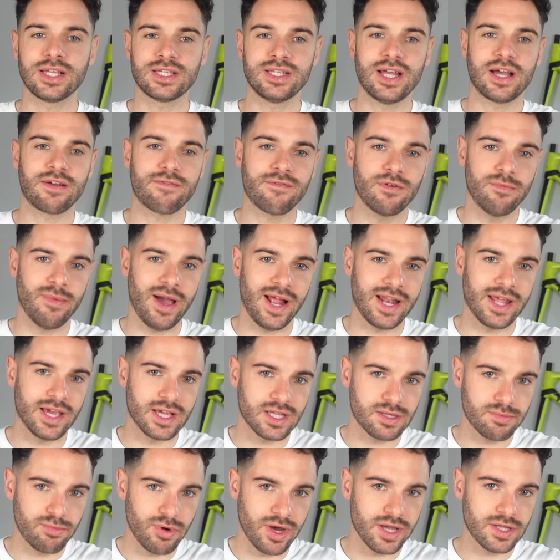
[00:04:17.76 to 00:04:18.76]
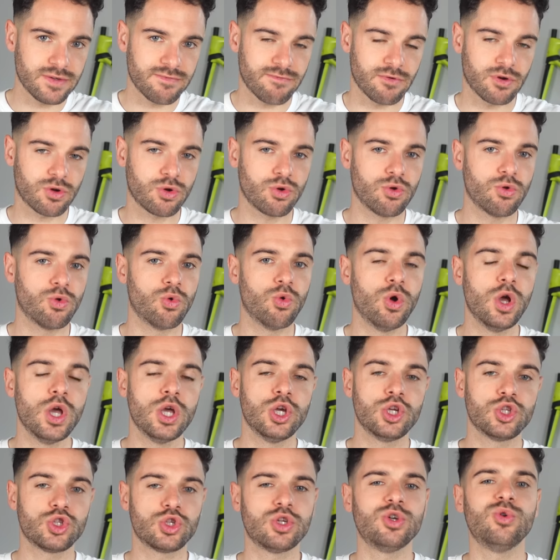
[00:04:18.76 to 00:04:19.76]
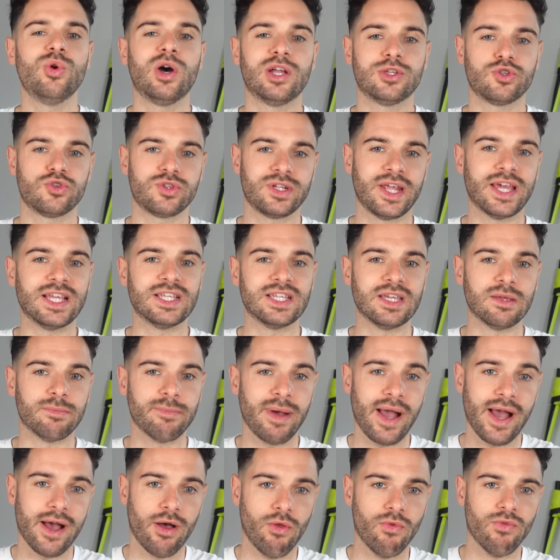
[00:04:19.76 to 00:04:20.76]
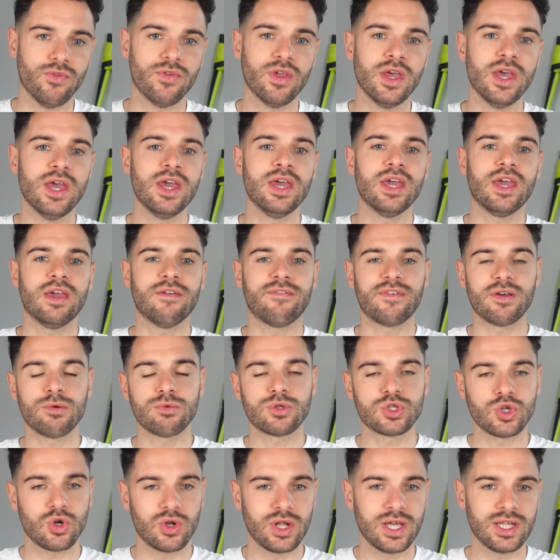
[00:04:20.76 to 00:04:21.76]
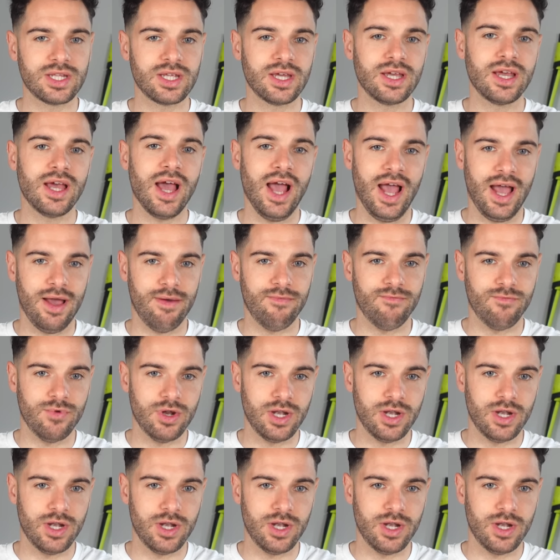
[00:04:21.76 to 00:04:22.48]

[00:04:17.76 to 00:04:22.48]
snagged from AliExpress for a cool £218. It feels solid and